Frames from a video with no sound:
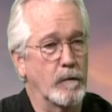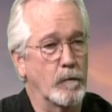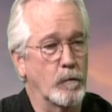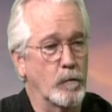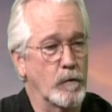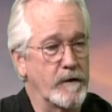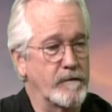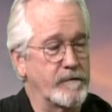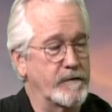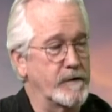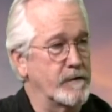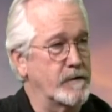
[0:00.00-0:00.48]

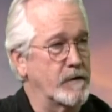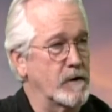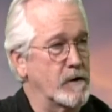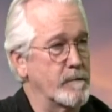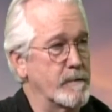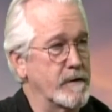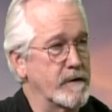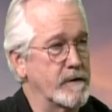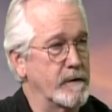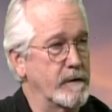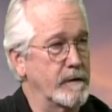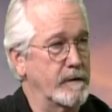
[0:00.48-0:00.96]
we've
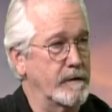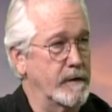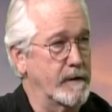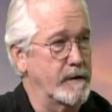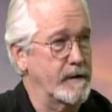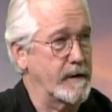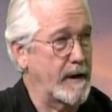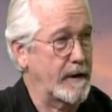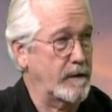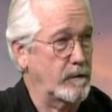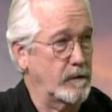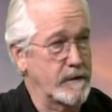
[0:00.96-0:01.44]
determined that
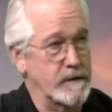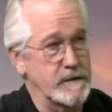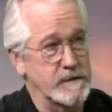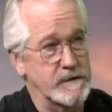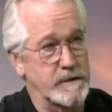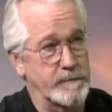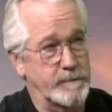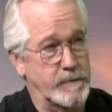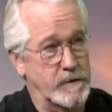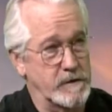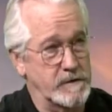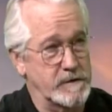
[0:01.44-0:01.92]
not only has
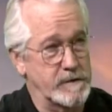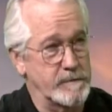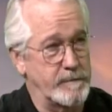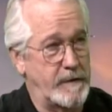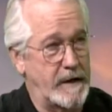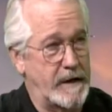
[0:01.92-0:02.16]
the person